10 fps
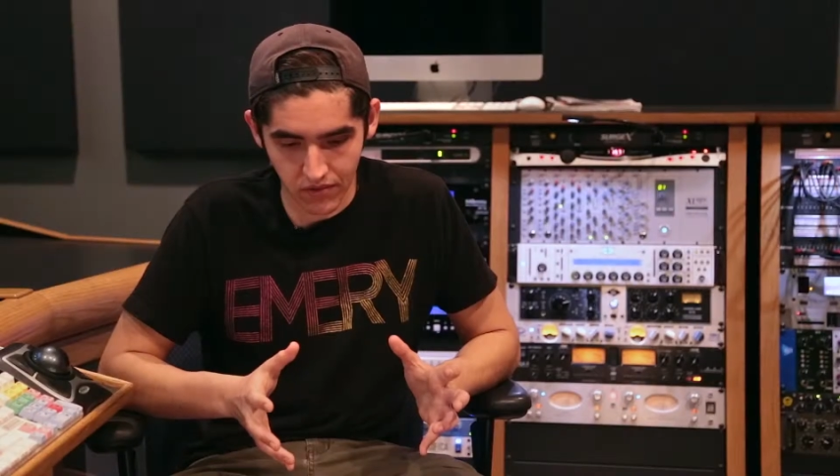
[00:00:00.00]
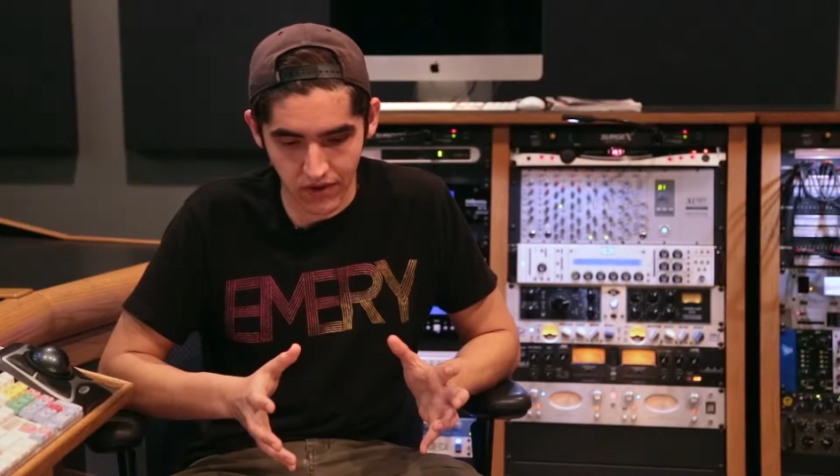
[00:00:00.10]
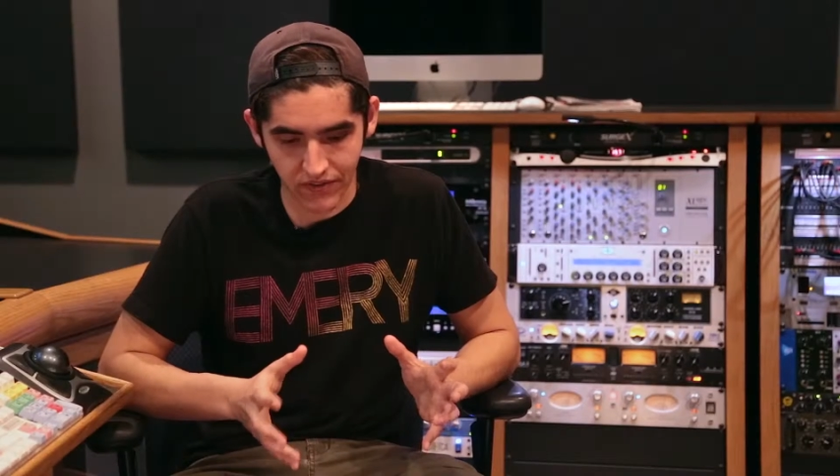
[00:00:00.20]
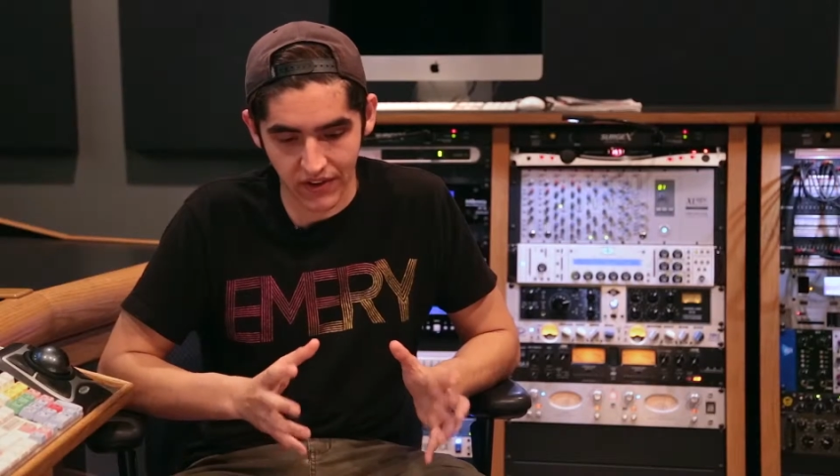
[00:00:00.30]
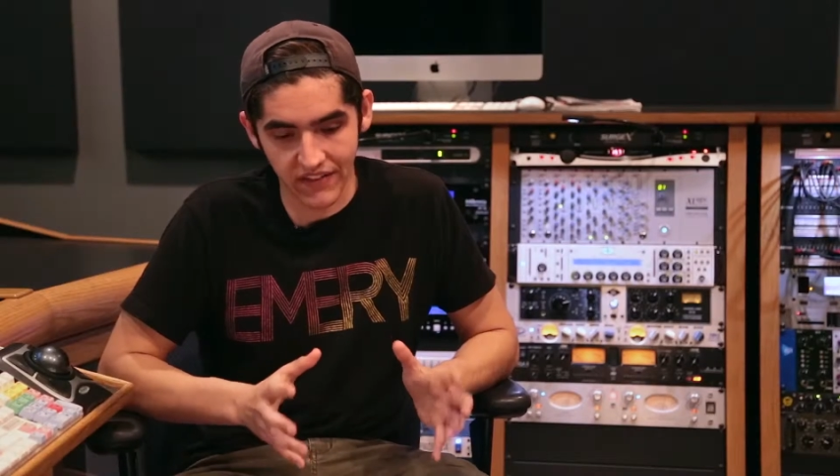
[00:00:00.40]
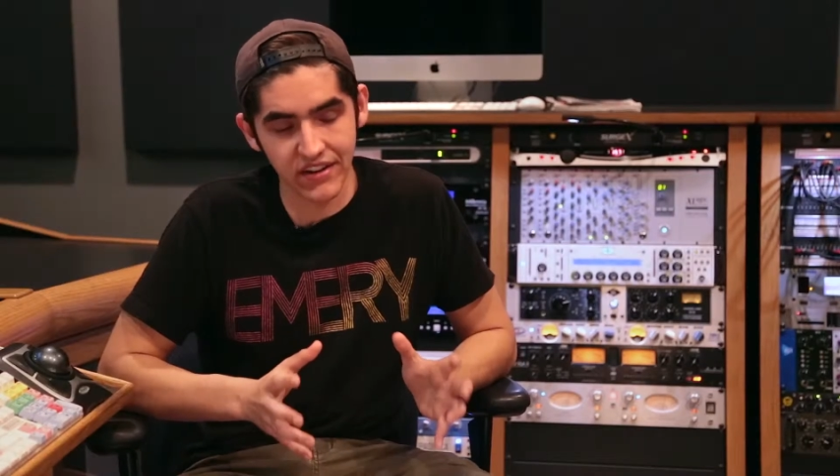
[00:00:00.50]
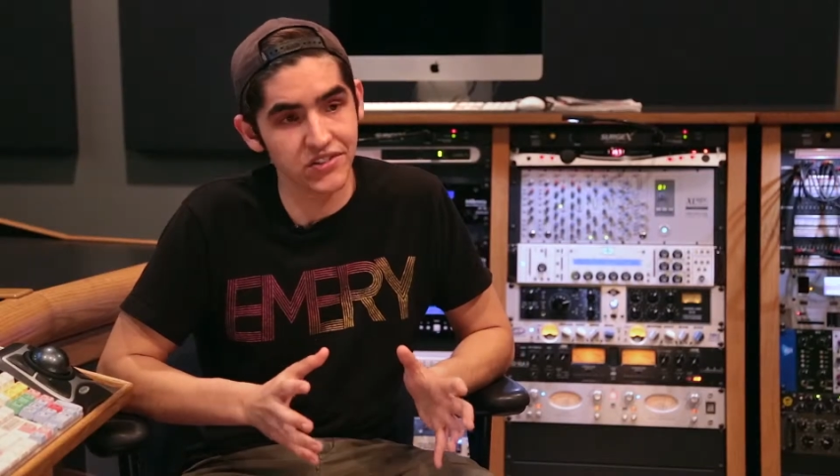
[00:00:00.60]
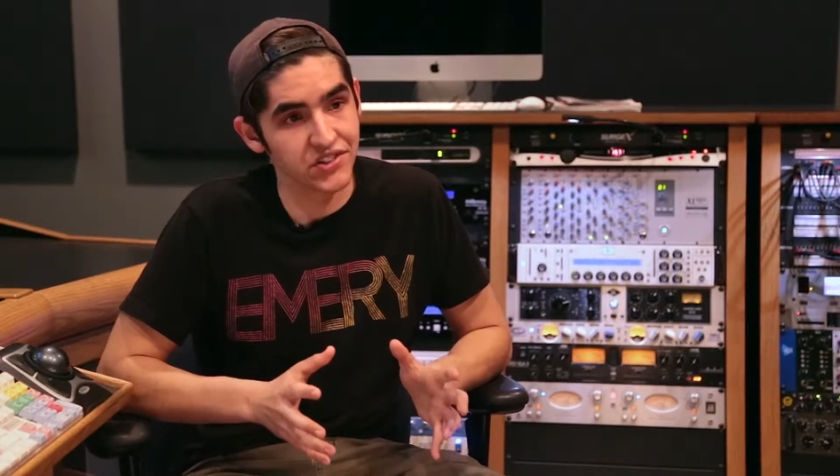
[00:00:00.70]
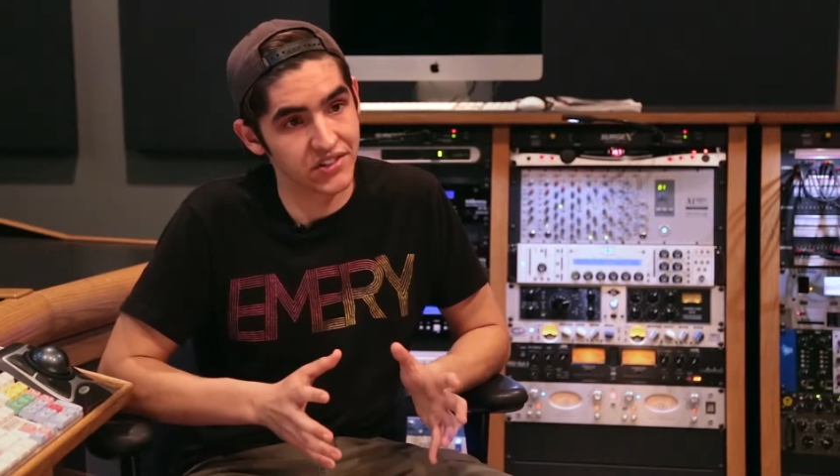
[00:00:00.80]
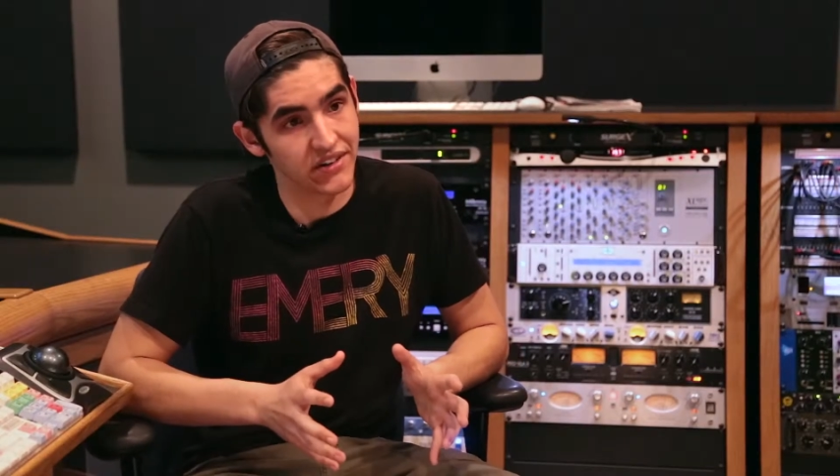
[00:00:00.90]
If he
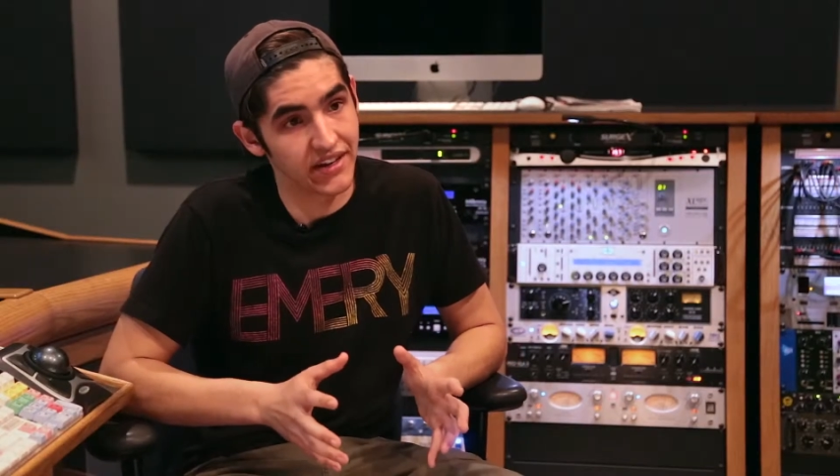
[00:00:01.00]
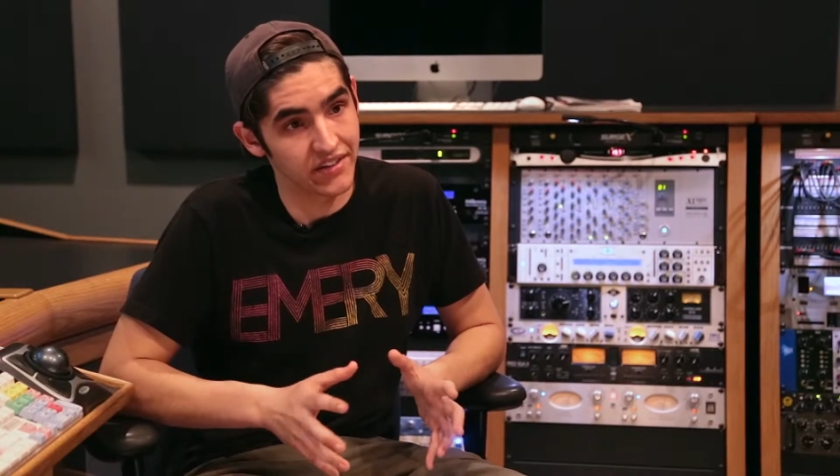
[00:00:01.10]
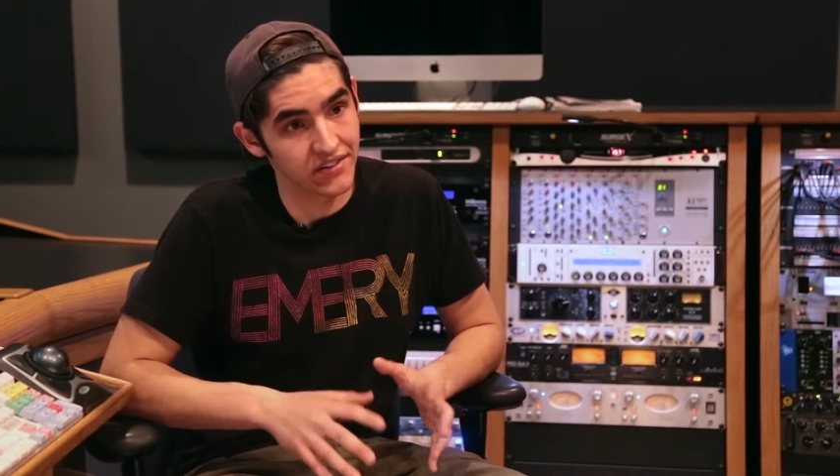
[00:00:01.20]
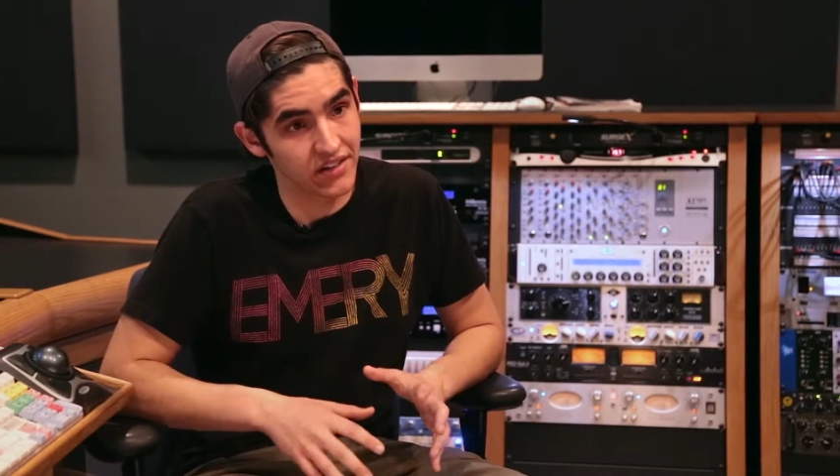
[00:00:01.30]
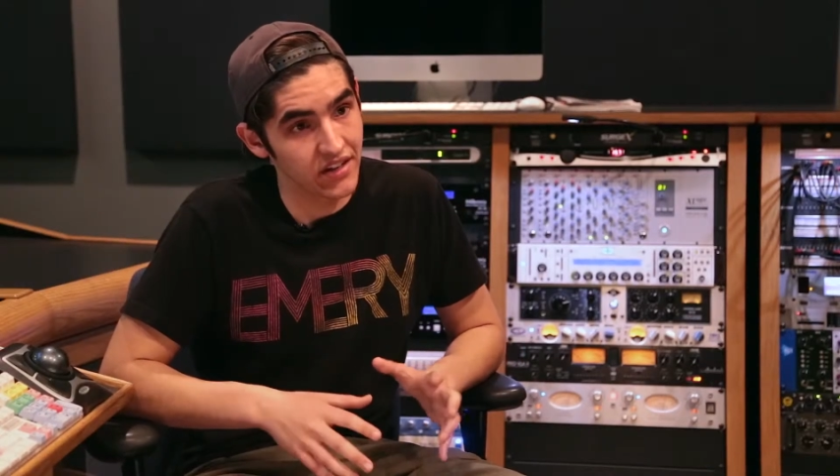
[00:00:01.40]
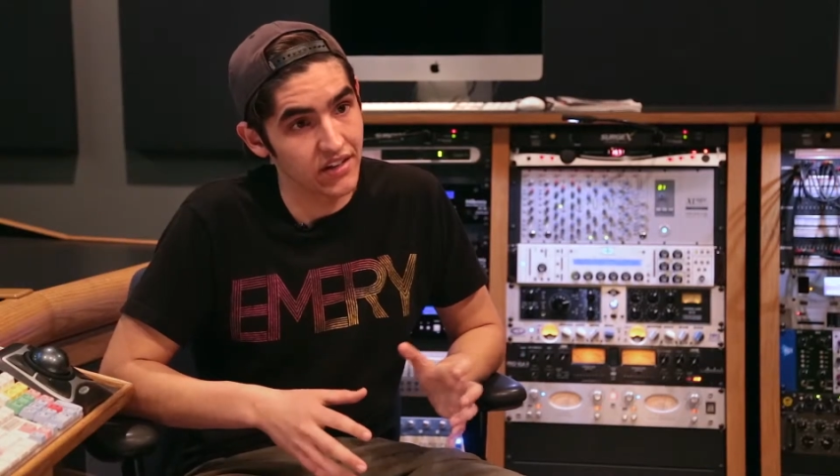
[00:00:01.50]
knows you're serious,